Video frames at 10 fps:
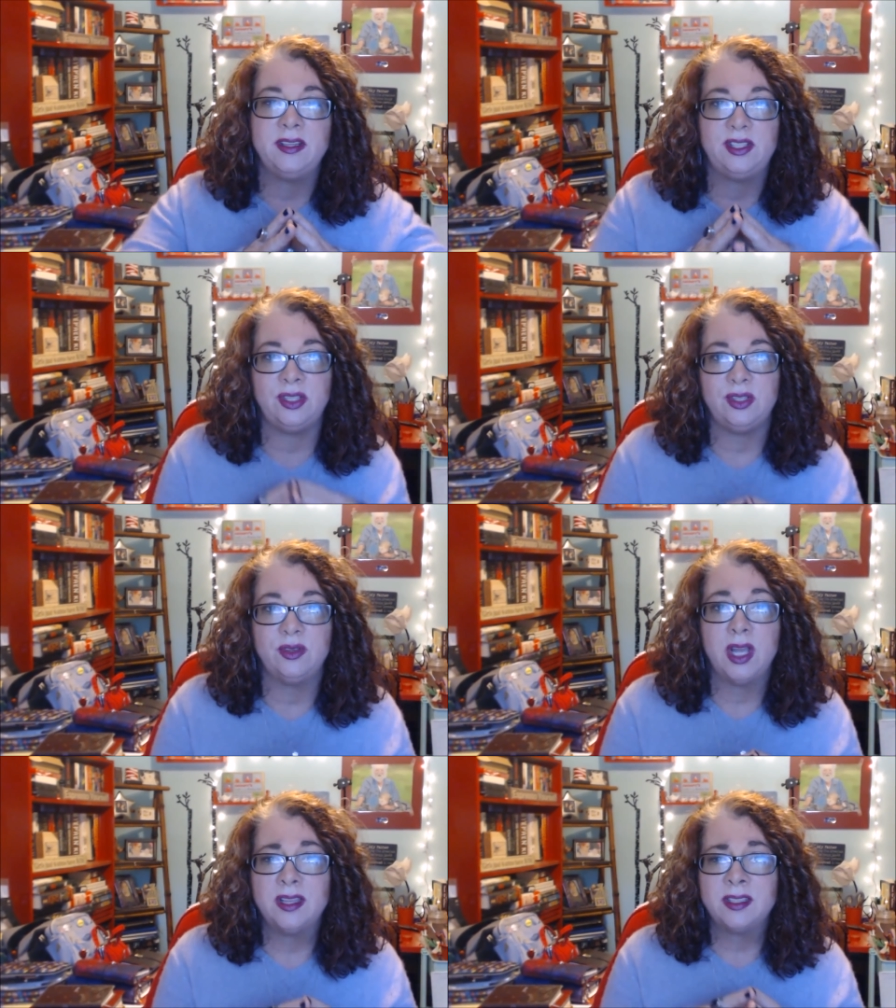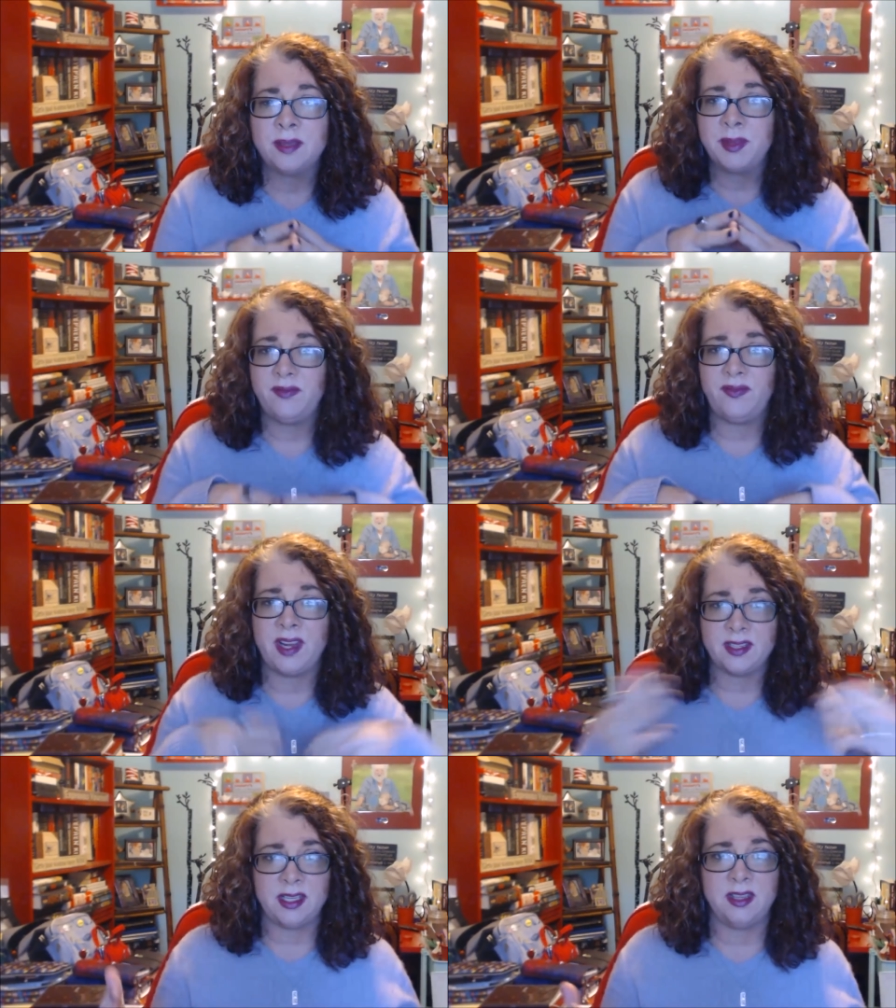into some of the
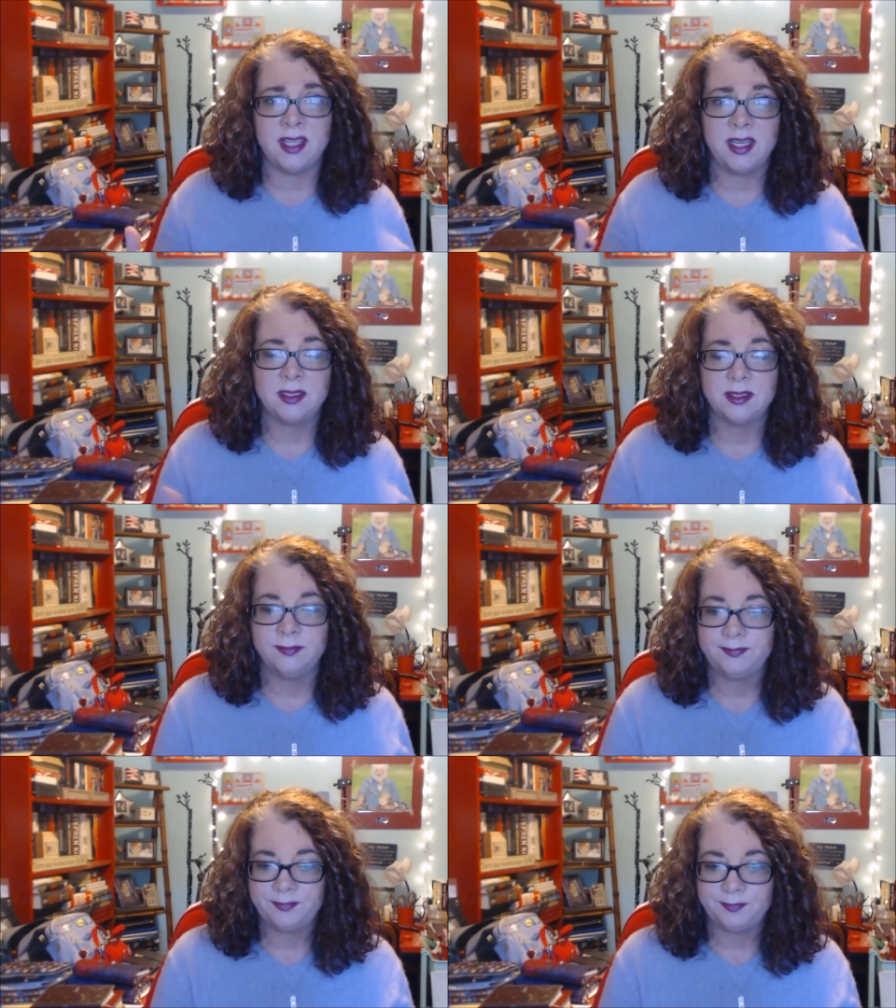fancy things.